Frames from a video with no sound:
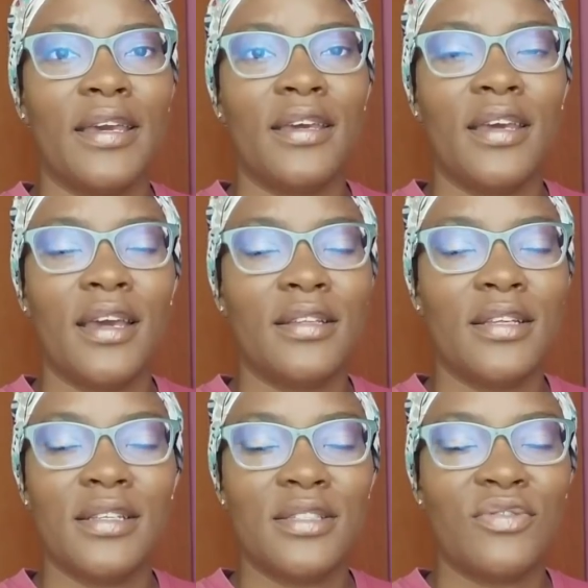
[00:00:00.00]

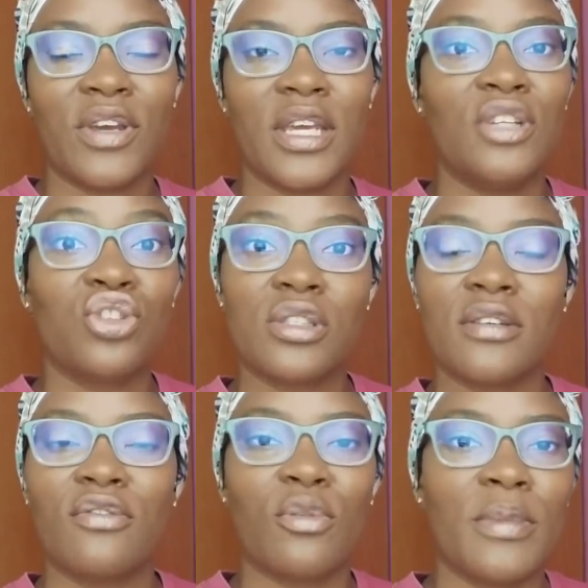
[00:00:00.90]
it's very interesting
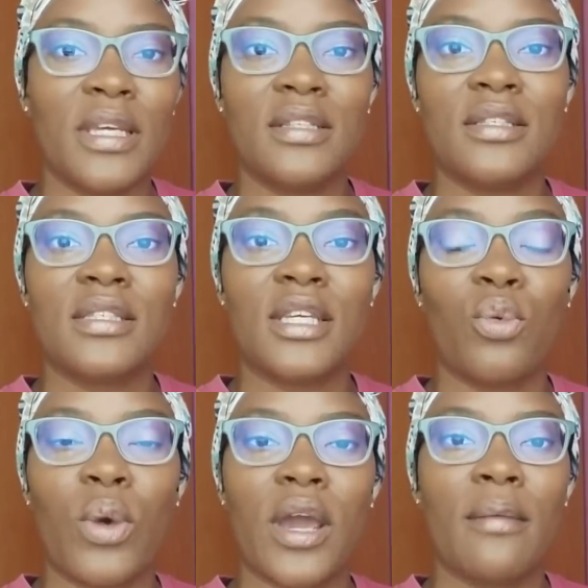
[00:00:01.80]
for me to see
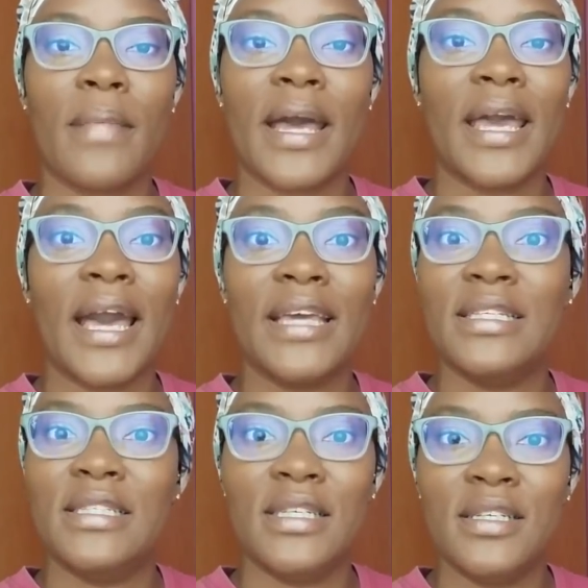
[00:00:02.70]
where my
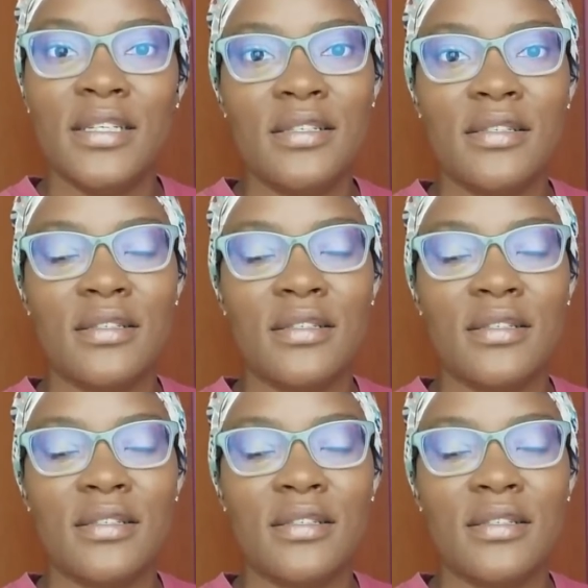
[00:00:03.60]
ideas